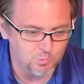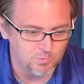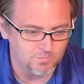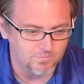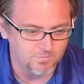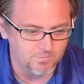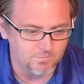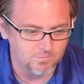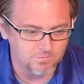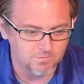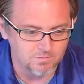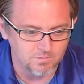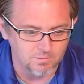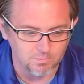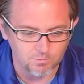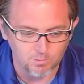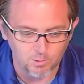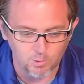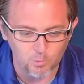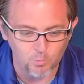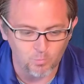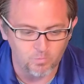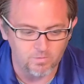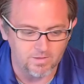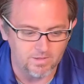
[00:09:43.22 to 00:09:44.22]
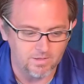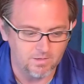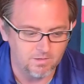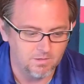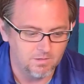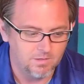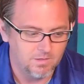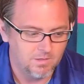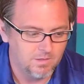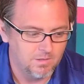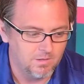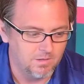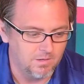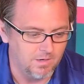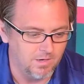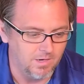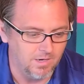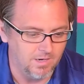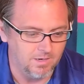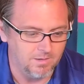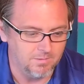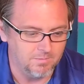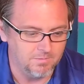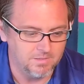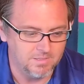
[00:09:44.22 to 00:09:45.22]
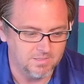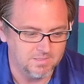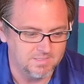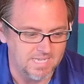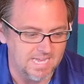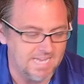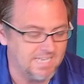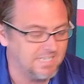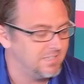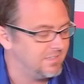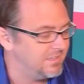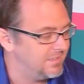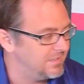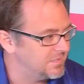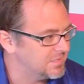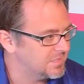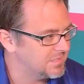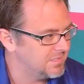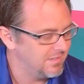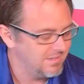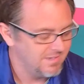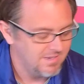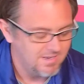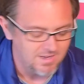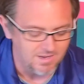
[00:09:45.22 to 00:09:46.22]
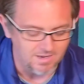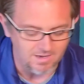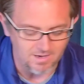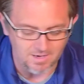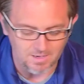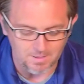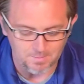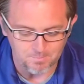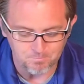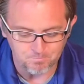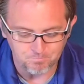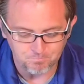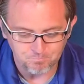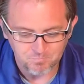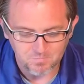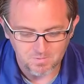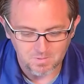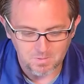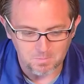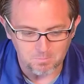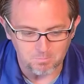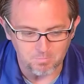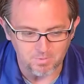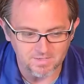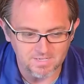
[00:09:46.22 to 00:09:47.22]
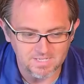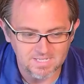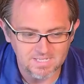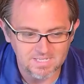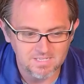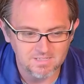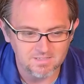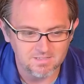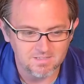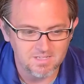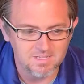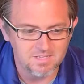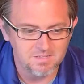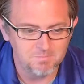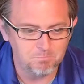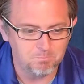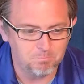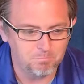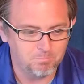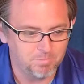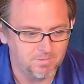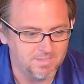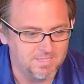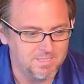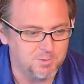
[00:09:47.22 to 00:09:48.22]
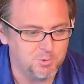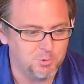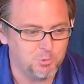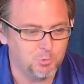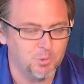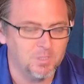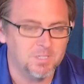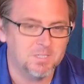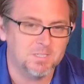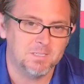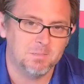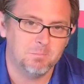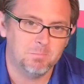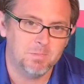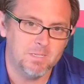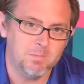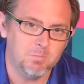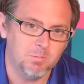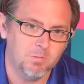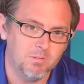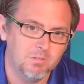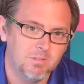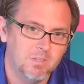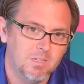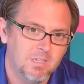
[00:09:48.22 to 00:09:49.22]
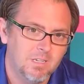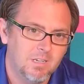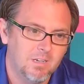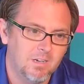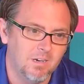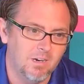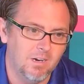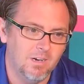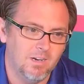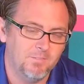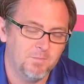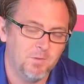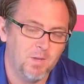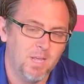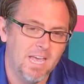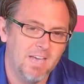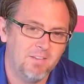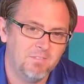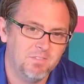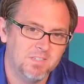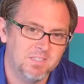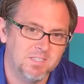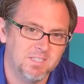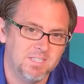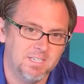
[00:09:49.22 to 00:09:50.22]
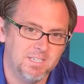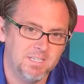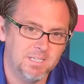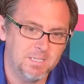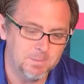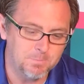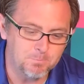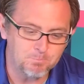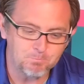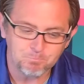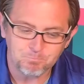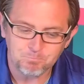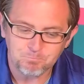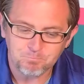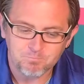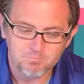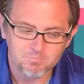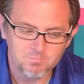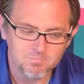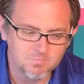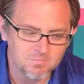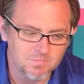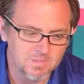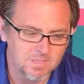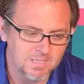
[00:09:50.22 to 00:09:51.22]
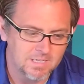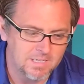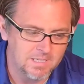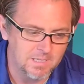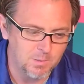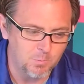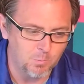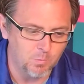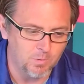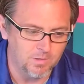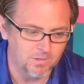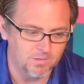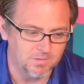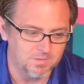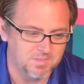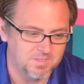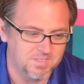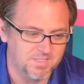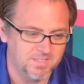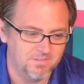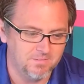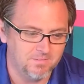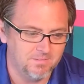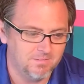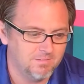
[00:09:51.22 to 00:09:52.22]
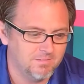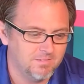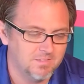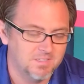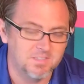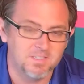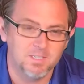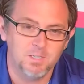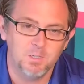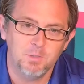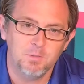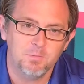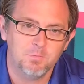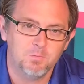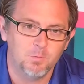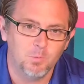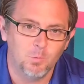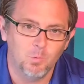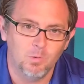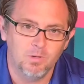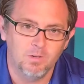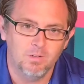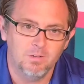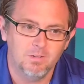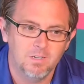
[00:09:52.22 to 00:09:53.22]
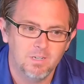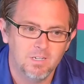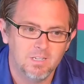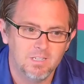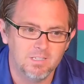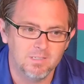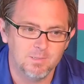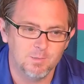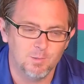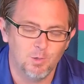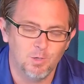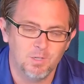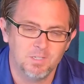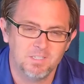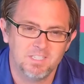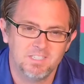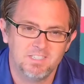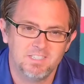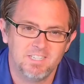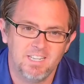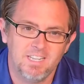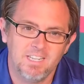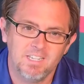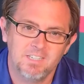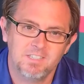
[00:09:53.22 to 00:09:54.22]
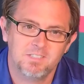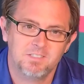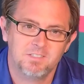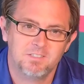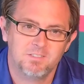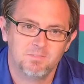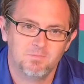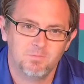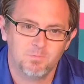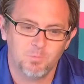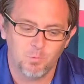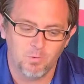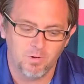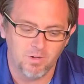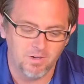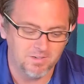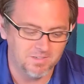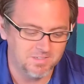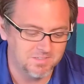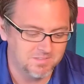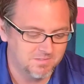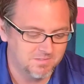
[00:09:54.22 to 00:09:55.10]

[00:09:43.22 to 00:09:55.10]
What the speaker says: of clothing is endless. But he plays tricks on people. If you haven't seen him, he will sit still for as long as it takes for an